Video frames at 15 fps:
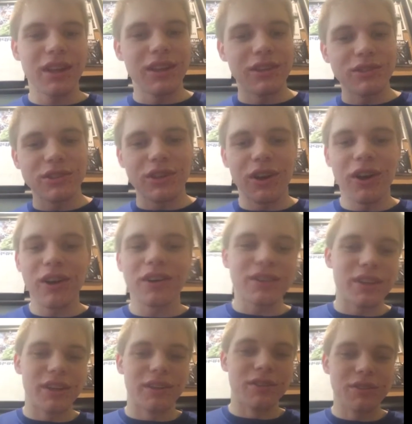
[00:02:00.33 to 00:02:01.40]
there's an arc
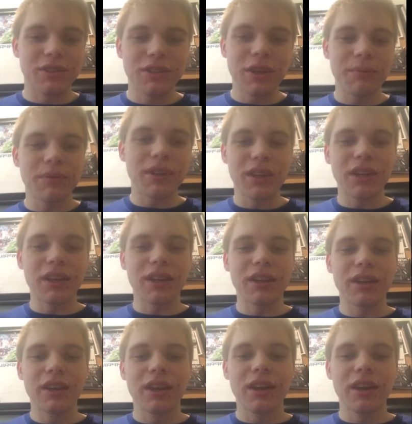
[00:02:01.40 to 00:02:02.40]
there. There's something